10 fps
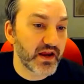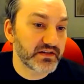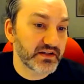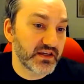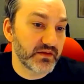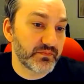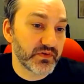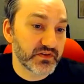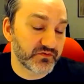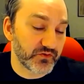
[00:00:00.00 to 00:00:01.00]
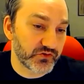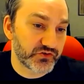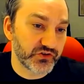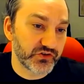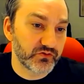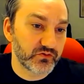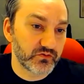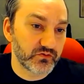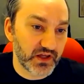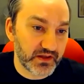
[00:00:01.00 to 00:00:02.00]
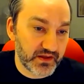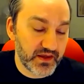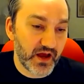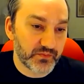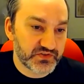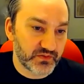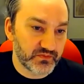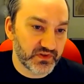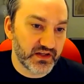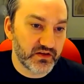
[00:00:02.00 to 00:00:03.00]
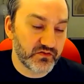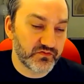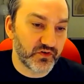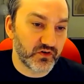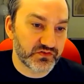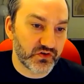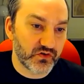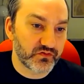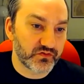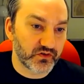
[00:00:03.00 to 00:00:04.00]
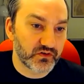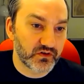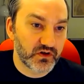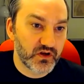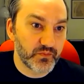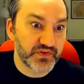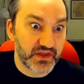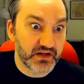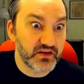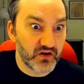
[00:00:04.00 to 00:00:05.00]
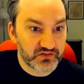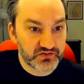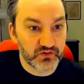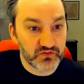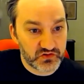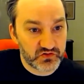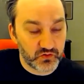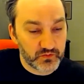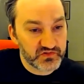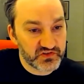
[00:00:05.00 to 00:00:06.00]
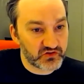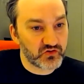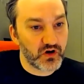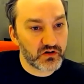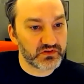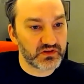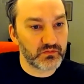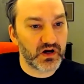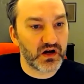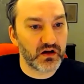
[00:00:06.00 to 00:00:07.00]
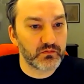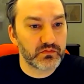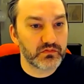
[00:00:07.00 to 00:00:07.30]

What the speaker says: to keep his virtue, like he helps some lady who falls over, but then he also storms the truck with the mob.